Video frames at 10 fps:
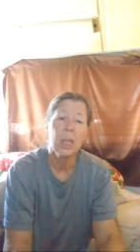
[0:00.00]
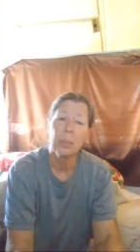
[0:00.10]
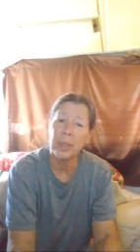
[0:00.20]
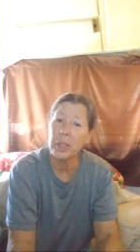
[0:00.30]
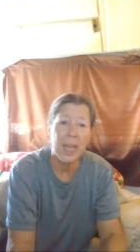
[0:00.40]

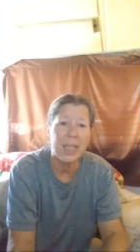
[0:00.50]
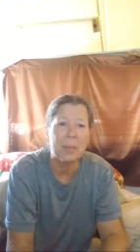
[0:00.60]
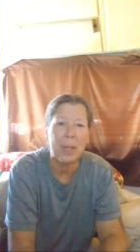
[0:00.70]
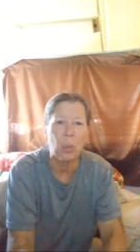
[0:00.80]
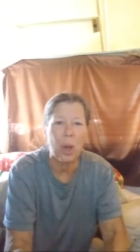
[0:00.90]
But you can't
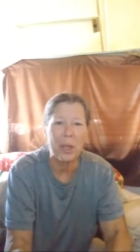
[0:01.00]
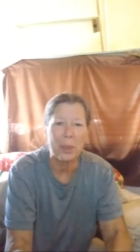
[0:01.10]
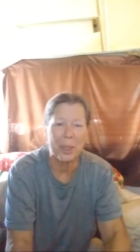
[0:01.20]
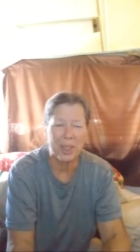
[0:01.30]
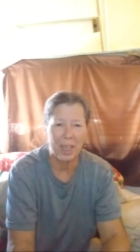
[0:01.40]
keep that
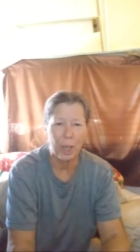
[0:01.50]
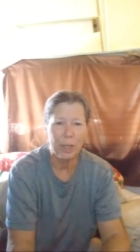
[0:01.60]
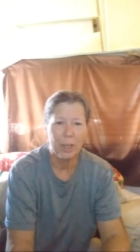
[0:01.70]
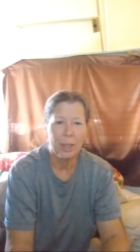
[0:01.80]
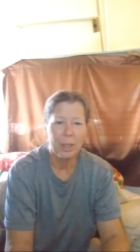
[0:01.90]
water in there.
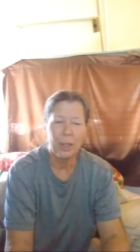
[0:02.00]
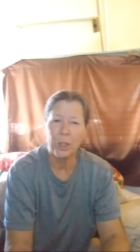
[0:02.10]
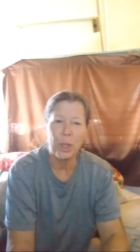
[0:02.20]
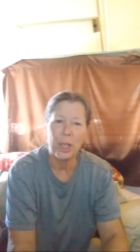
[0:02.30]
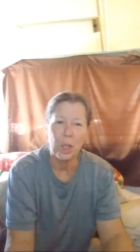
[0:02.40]
You
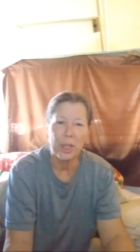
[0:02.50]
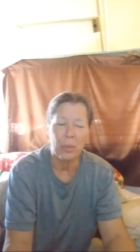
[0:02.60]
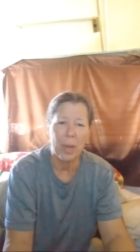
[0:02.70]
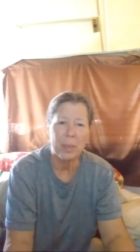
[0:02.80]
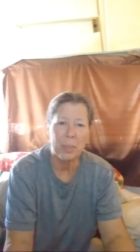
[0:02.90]
don't know how
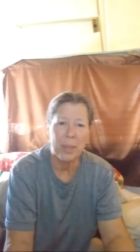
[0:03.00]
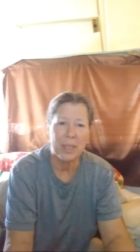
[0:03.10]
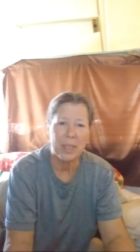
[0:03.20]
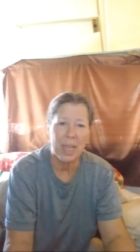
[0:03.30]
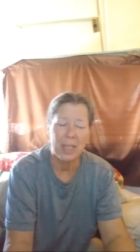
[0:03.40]
long that
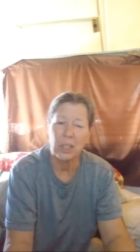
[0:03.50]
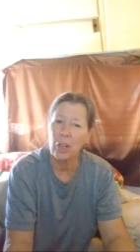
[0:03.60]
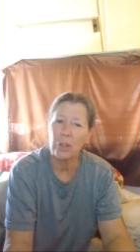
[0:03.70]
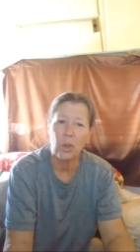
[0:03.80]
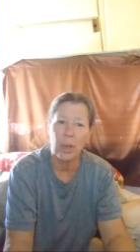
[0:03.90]
rabbit's been
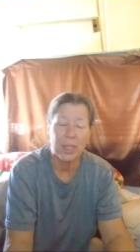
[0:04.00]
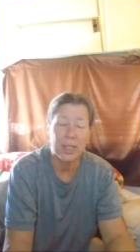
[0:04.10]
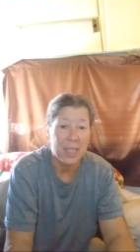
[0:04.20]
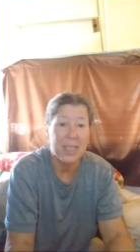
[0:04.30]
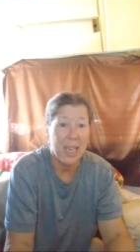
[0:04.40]
dead, and you don't know.